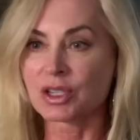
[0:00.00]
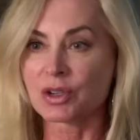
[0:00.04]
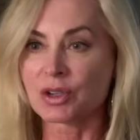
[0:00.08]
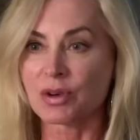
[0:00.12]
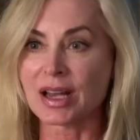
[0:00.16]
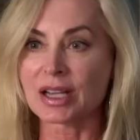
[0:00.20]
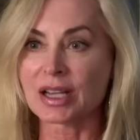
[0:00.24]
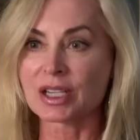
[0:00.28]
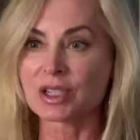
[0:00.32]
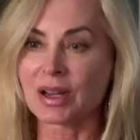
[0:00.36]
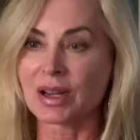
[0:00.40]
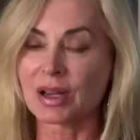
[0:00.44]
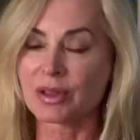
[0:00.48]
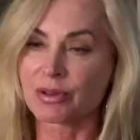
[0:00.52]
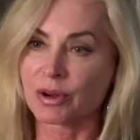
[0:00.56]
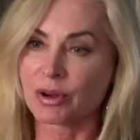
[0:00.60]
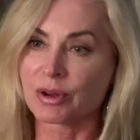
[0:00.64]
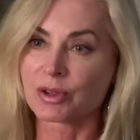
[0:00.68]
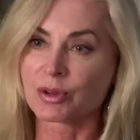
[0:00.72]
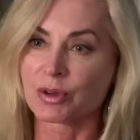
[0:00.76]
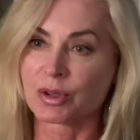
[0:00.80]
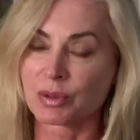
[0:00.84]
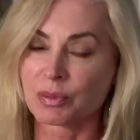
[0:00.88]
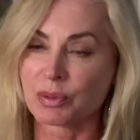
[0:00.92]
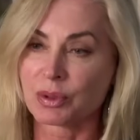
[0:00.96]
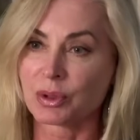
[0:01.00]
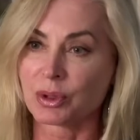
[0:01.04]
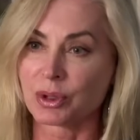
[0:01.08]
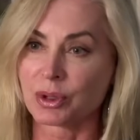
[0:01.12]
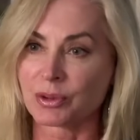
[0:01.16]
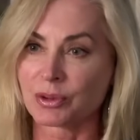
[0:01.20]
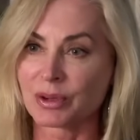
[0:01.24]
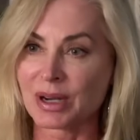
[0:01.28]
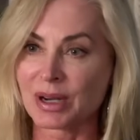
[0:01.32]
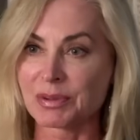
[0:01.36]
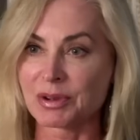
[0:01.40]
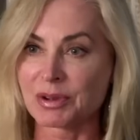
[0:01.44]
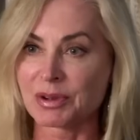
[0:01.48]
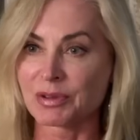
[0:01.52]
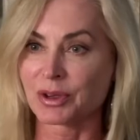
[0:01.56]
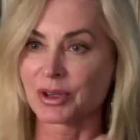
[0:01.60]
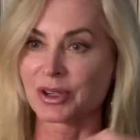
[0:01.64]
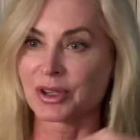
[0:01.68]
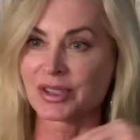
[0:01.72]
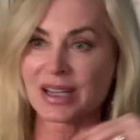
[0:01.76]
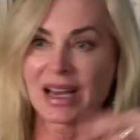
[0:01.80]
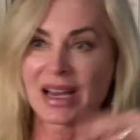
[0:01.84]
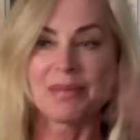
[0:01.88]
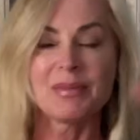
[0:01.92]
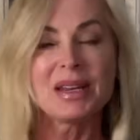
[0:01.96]
in, drags her out, and throws her in the pool right before
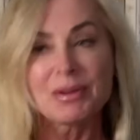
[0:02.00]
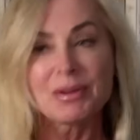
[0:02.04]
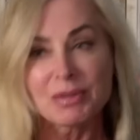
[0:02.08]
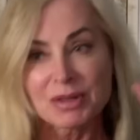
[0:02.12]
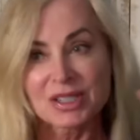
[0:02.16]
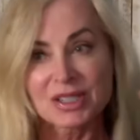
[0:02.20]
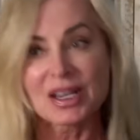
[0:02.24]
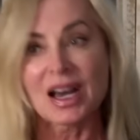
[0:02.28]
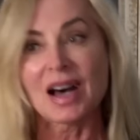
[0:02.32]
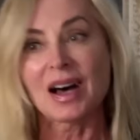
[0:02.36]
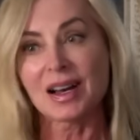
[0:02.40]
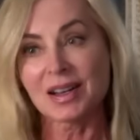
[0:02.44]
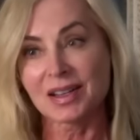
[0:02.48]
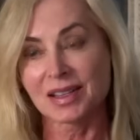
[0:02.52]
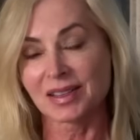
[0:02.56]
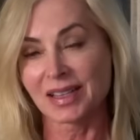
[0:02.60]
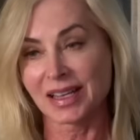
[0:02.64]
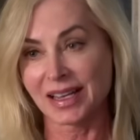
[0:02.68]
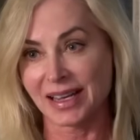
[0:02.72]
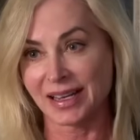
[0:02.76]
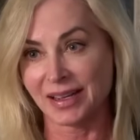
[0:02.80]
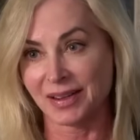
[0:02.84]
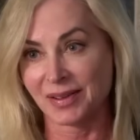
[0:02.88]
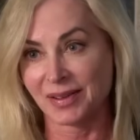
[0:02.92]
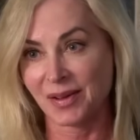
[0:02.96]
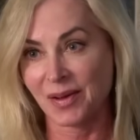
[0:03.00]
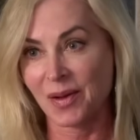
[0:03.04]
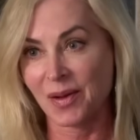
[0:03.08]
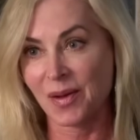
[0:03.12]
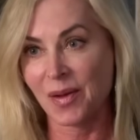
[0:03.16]
her. I mean, it was ugly.